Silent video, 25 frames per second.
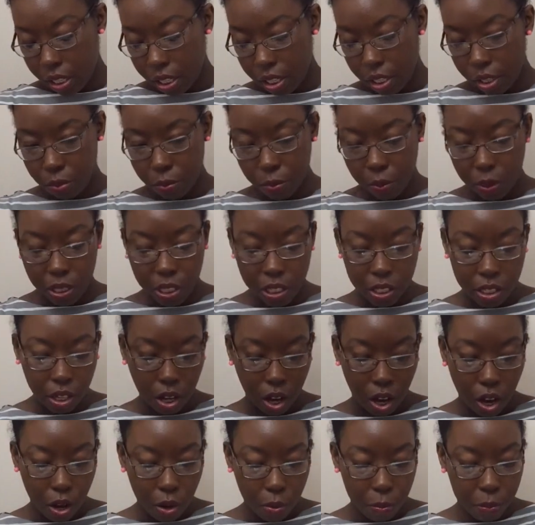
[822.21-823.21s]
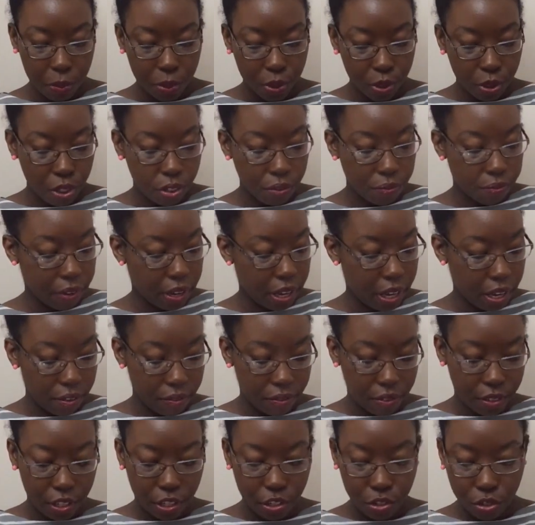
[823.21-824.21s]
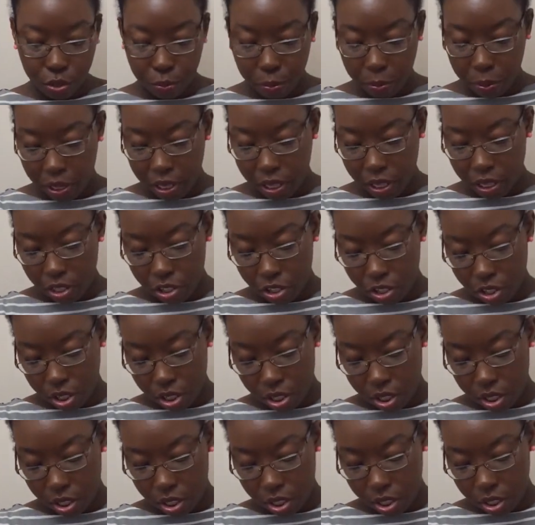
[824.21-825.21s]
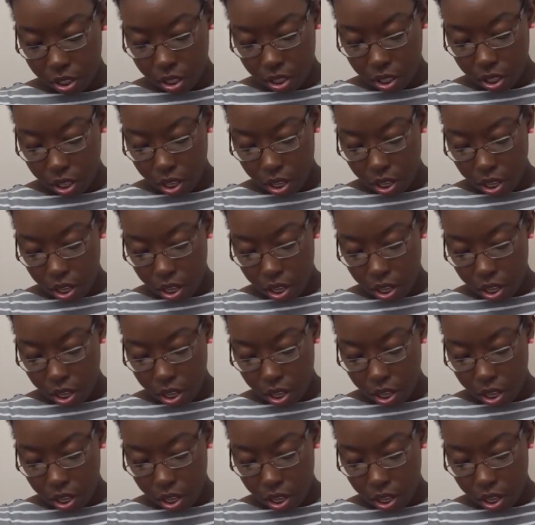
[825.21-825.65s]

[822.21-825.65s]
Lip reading: This one is almost 500 pages.